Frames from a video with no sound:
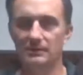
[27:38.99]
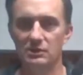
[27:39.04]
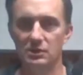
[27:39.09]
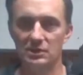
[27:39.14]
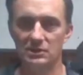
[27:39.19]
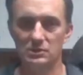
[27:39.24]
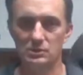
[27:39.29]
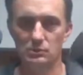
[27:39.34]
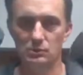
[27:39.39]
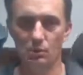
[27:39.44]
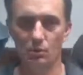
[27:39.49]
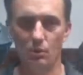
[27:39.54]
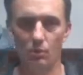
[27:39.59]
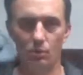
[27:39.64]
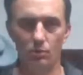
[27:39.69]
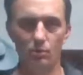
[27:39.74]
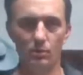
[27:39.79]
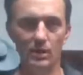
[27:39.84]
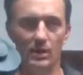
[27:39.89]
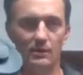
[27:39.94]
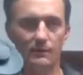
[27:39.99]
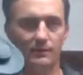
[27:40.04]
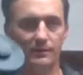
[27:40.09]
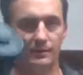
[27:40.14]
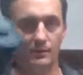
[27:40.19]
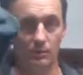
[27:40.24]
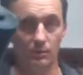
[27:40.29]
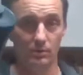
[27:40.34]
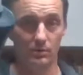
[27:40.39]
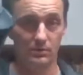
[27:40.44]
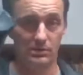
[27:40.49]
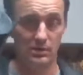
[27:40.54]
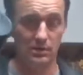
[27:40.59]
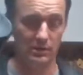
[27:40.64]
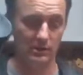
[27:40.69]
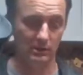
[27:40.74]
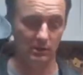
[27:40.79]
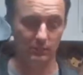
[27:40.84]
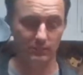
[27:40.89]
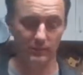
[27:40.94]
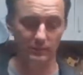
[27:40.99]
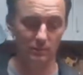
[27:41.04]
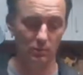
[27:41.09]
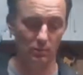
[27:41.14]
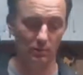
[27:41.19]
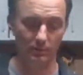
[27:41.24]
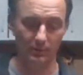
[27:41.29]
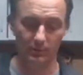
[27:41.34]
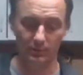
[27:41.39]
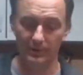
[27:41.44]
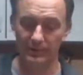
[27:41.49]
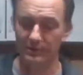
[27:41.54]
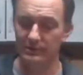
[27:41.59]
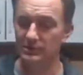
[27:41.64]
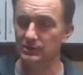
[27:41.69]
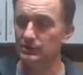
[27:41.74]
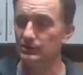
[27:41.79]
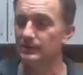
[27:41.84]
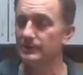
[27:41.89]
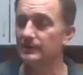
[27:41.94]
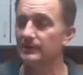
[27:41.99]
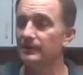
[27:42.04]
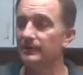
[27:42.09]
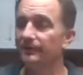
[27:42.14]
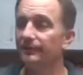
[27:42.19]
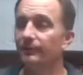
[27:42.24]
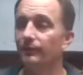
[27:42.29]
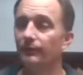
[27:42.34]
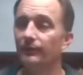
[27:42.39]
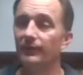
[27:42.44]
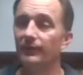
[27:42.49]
You can do a whole lot with them. We're going to talk a little bit more about what you can do with them in a few